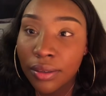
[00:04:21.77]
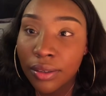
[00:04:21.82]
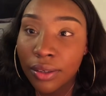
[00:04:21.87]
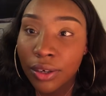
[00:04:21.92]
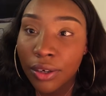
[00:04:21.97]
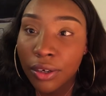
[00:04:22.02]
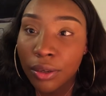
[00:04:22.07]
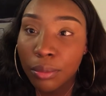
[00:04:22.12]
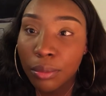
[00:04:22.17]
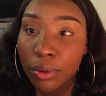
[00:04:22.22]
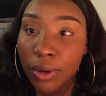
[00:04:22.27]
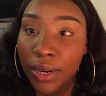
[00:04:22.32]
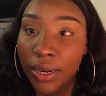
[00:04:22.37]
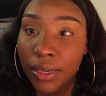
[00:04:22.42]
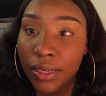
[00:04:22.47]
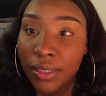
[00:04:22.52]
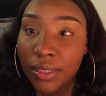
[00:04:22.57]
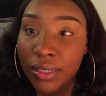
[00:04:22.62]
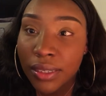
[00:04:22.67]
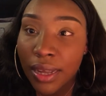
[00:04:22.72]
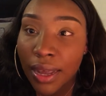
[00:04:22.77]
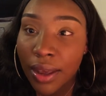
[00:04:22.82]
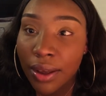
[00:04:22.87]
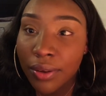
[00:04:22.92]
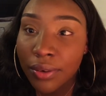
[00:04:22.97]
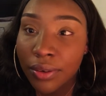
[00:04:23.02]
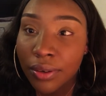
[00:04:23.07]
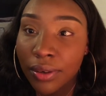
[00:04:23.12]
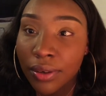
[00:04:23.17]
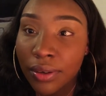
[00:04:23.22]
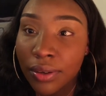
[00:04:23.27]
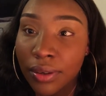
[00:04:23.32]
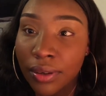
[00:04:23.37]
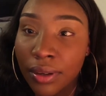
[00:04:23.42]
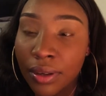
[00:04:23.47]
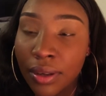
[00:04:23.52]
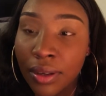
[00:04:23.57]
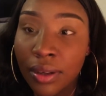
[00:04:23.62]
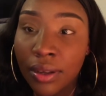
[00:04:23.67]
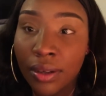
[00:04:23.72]
Turn the brightness down
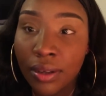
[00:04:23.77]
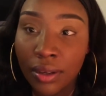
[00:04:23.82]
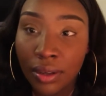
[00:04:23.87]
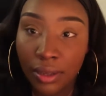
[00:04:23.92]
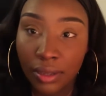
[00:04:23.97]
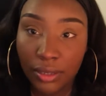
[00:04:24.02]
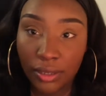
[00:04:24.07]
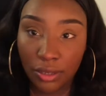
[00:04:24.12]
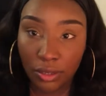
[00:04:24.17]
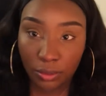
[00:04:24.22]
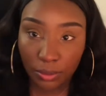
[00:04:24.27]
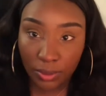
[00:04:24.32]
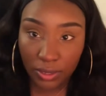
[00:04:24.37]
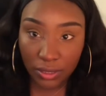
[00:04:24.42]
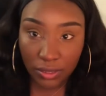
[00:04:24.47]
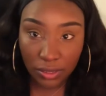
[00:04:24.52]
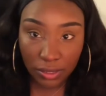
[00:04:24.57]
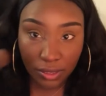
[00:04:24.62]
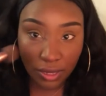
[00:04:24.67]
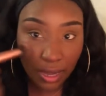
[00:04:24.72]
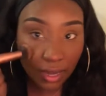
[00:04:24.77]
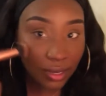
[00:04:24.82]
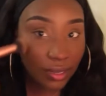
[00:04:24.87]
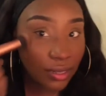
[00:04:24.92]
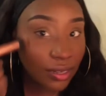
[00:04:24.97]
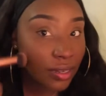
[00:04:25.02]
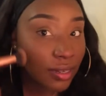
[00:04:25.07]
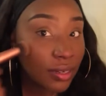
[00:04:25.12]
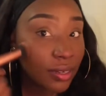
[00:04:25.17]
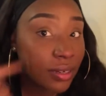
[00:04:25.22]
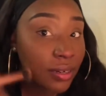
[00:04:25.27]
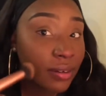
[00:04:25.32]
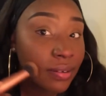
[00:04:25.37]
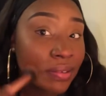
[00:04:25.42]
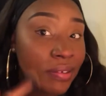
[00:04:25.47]
a little bit so y'all could get,